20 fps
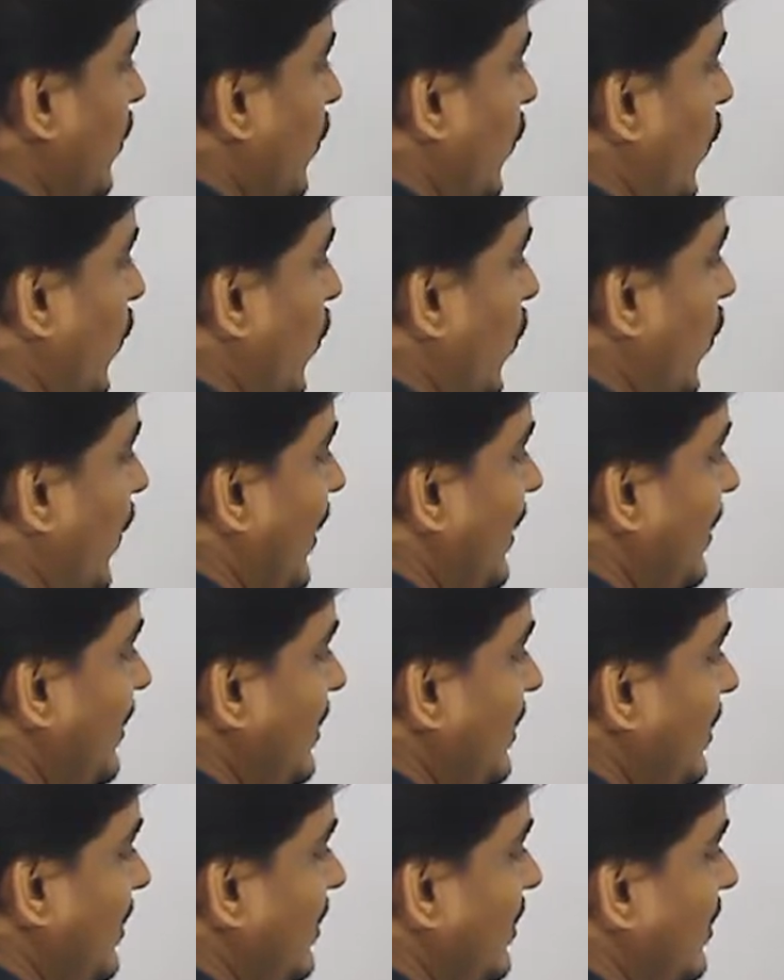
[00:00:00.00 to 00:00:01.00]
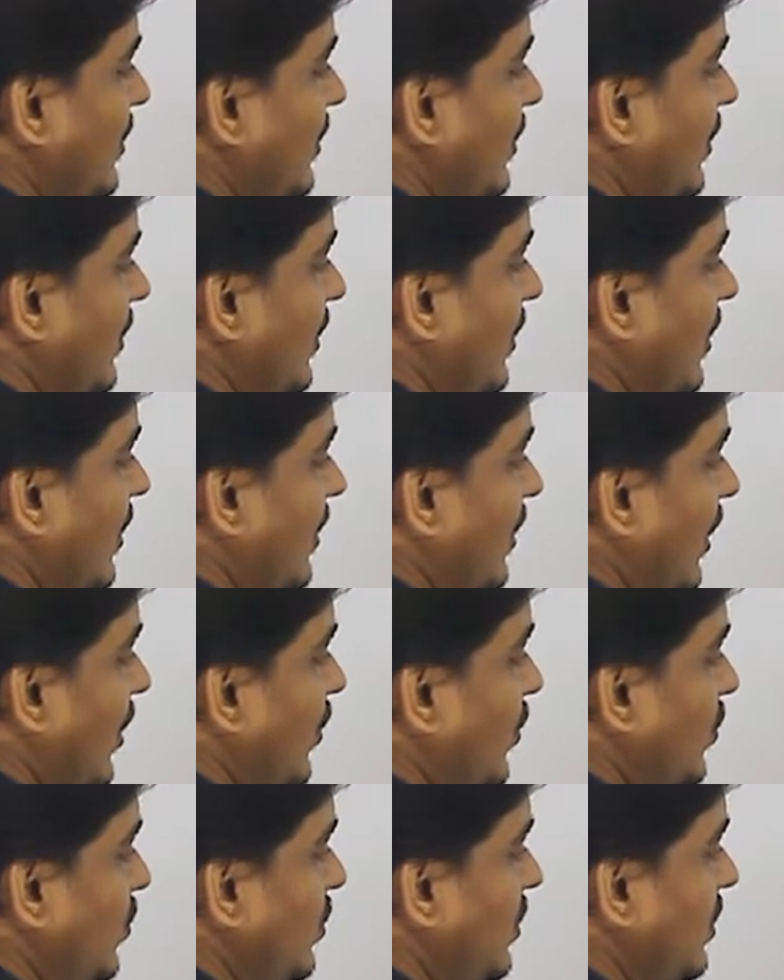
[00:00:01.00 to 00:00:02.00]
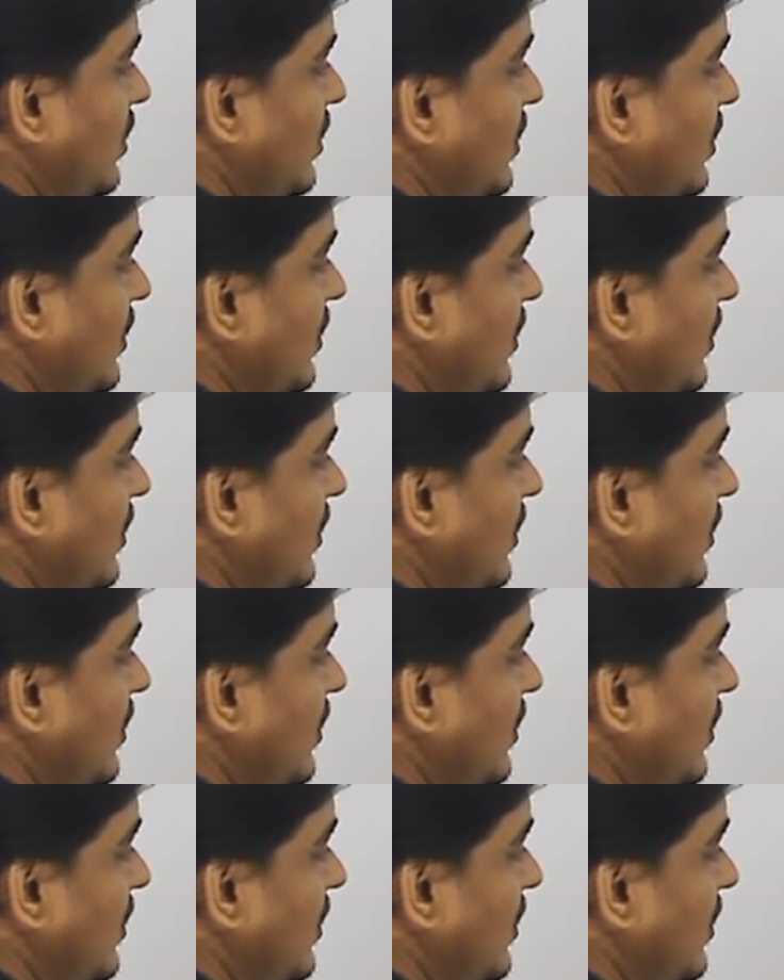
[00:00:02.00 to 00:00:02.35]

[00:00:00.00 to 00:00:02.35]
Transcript: 1 round,